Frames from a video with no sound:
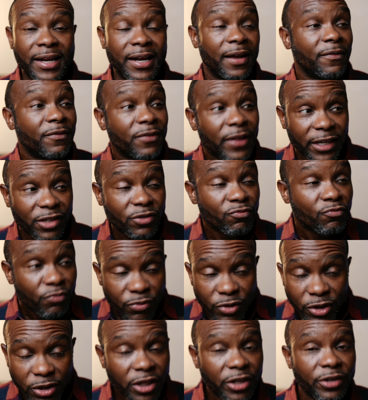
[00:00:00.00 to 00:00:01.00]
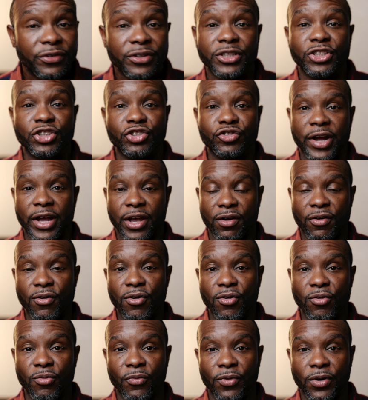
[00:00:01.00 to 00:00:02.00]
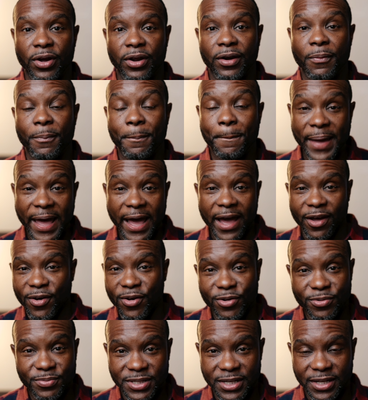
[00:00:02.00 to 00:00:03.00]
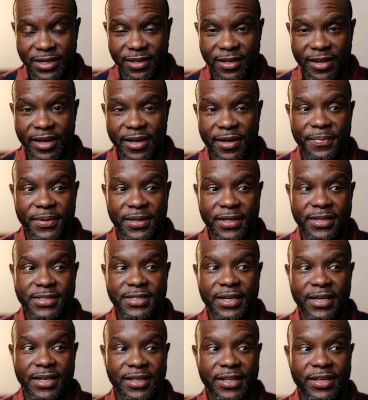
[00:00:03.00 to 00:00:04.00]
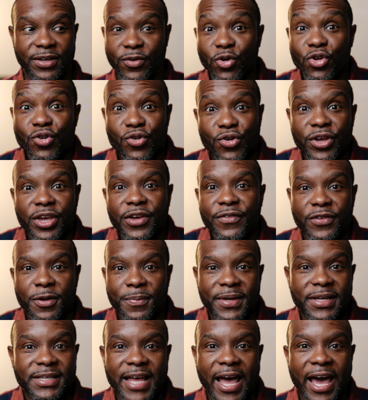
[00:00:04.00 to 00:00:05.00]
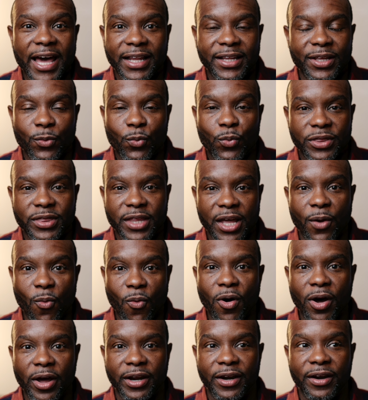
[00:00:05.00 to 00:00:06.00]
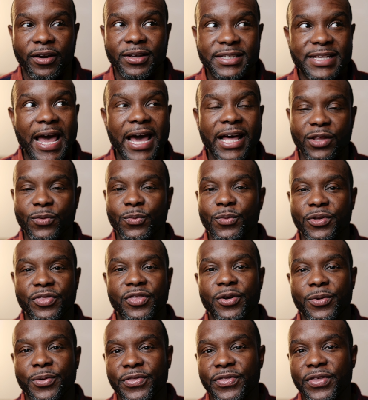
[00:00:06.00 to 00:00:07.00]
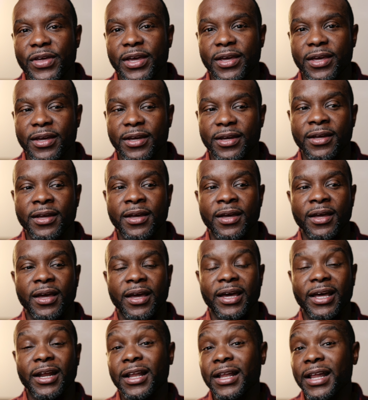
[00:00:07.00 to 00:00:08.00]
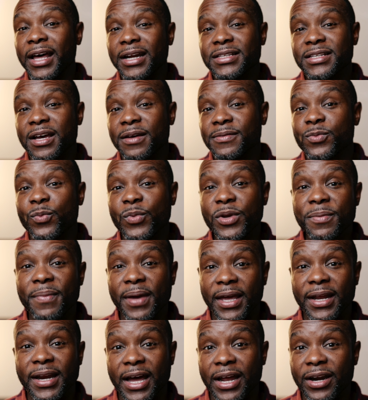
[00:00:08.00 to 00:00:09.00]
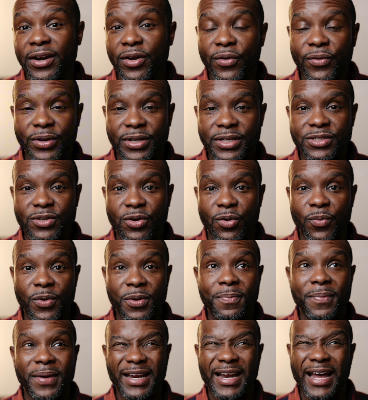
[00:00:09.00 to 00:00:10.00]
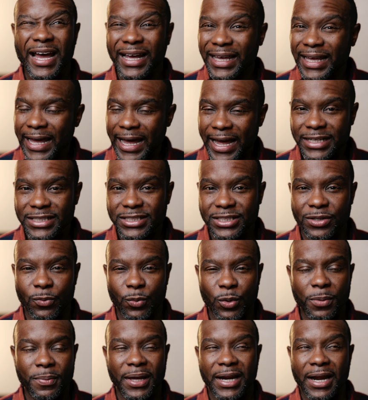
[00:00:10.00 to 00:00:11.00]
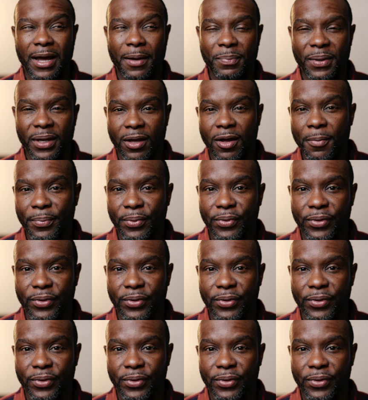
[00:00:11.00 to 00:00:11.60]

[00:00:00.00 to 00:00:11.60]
like literally strike a home run back home to the client, because again, you're giving them exactly what they wanted, exactly what they were thinking. And a lot of times we may not notice or we may not catch it, we may not pick up